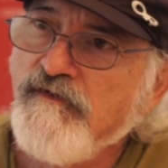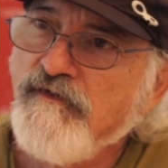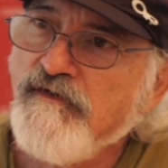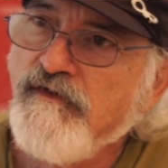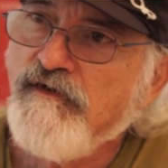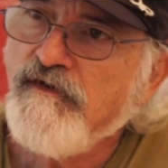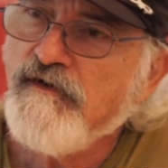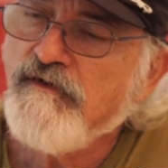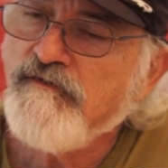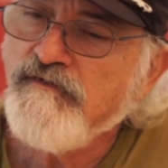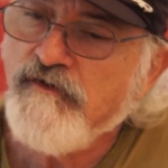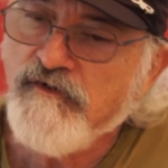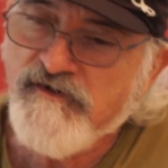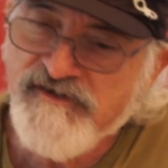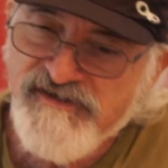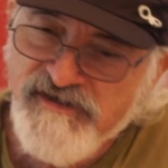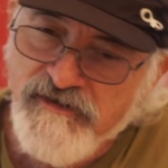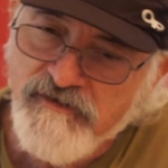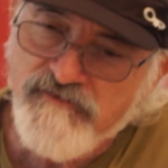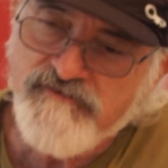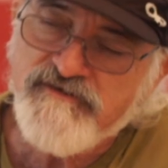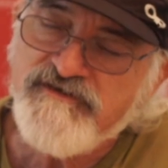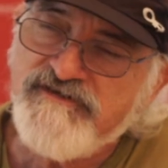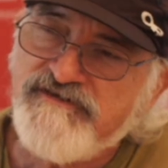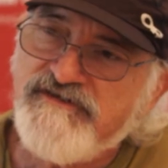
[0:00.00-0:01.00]
You know, your
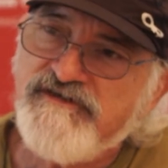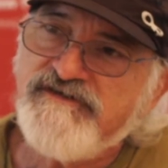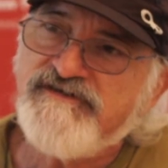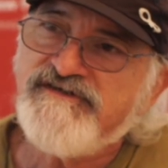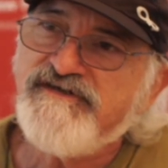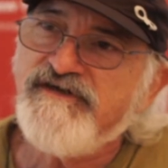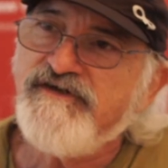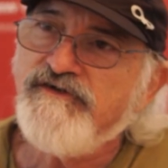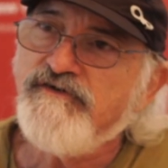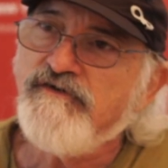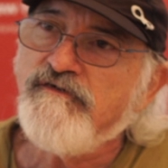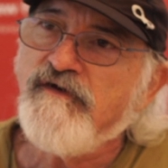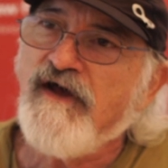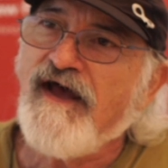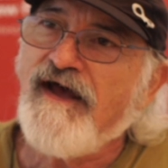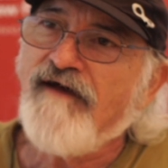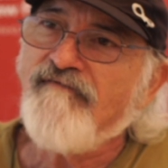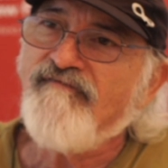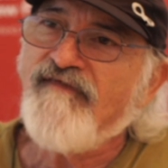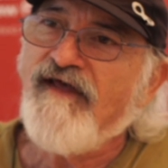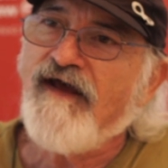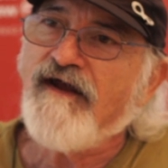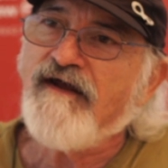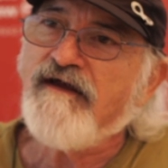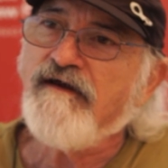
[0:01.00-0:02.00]
children should see you
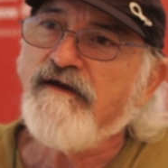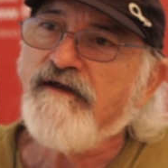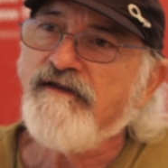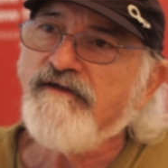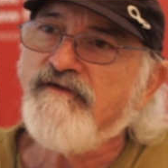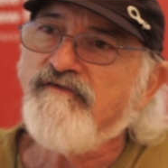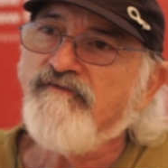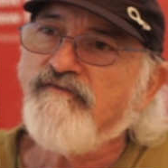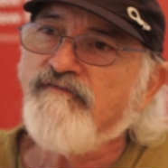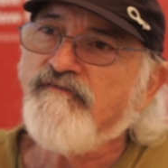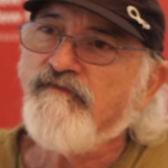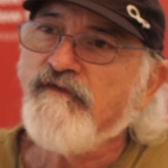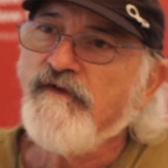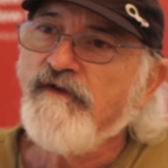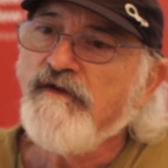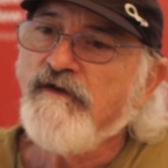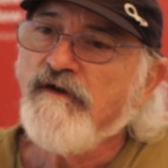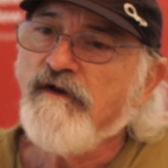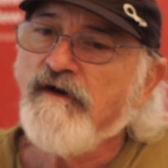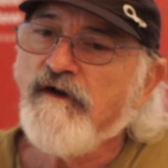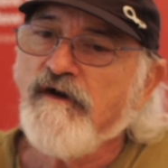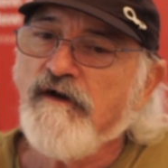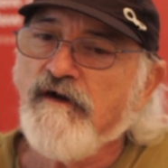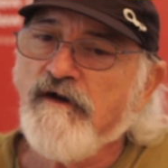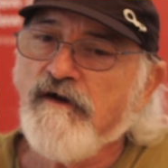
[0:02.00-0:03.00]
have that kind of
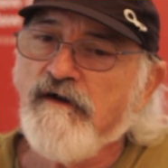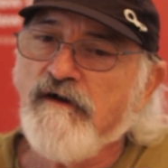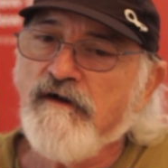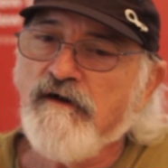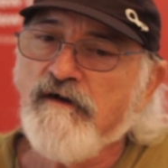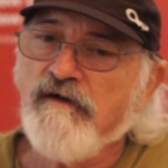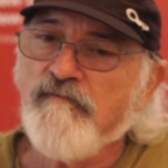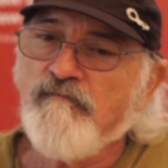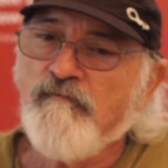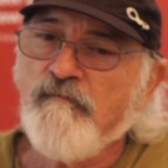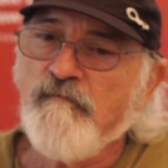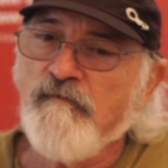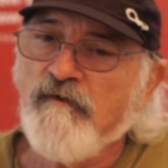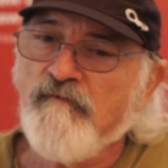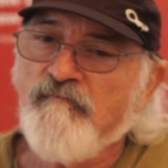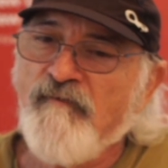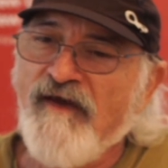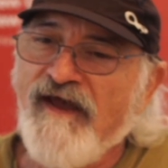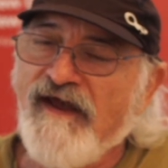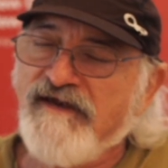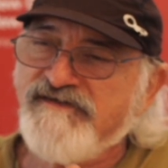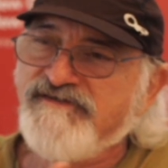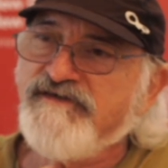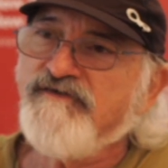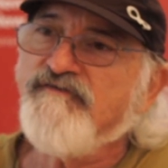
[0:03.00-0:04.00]
a
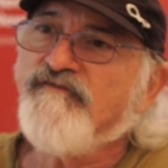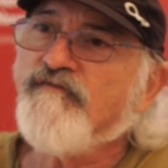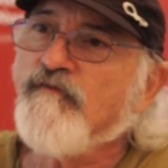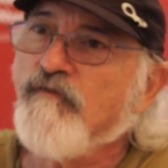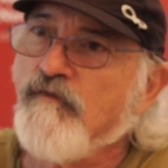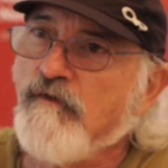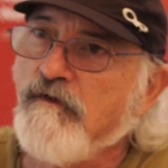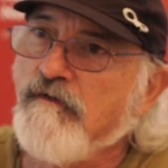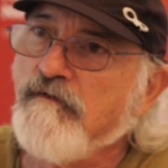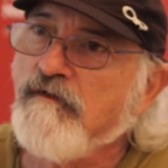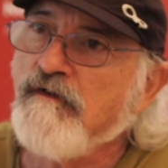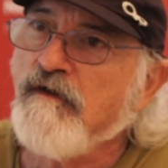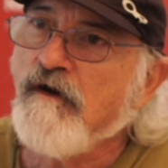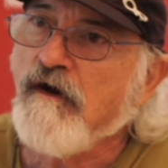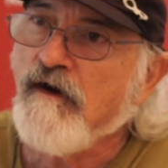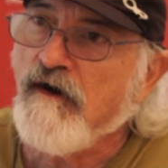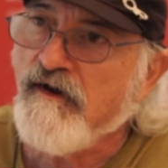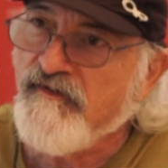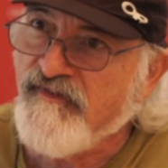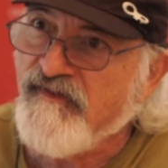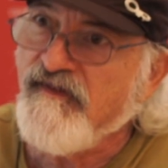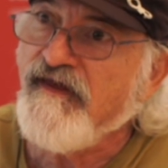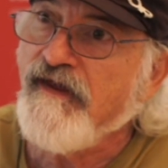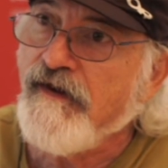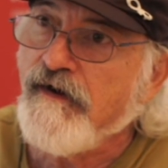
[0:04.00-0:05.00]
passion for
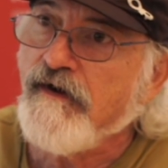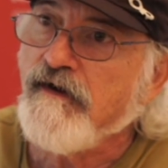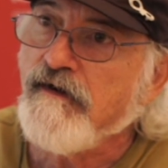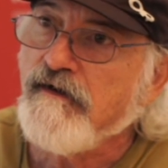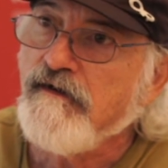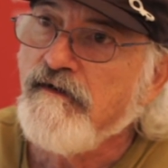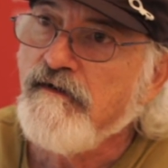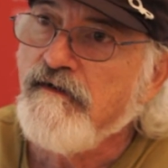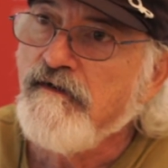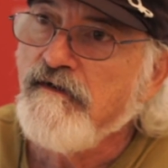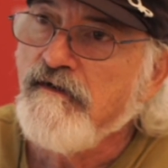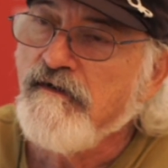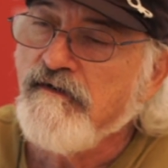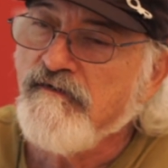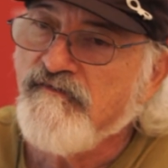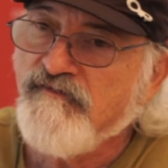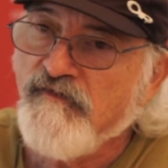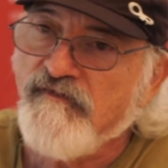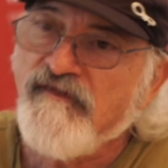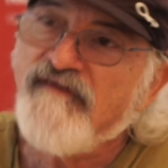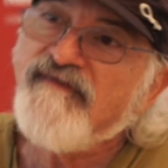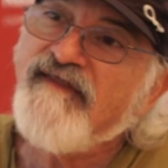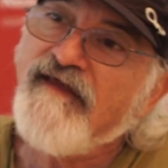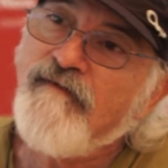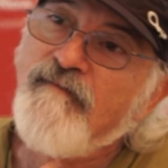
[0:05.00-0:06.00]
a thing,
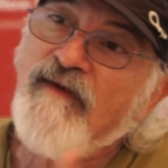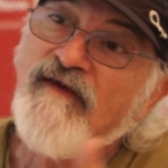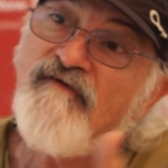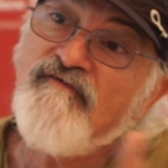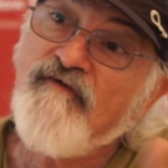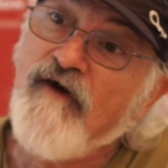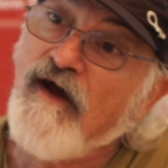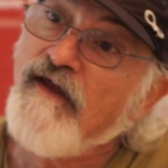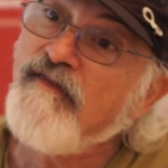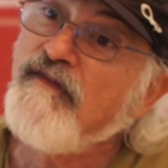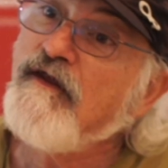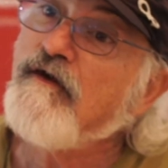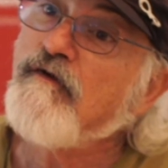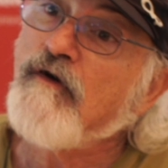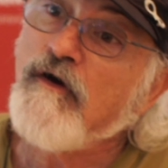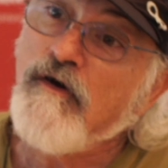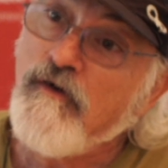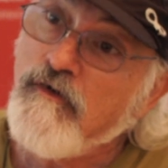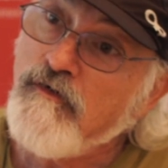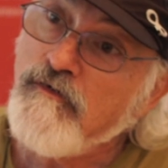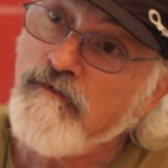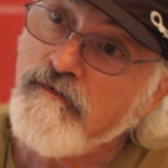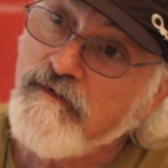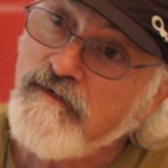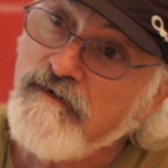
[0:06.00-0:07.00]
so that they may find their
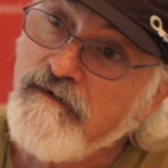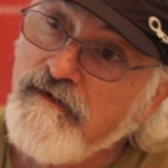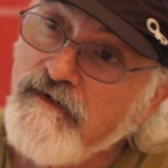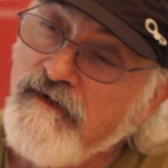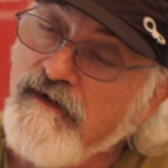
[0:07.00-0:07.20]
own.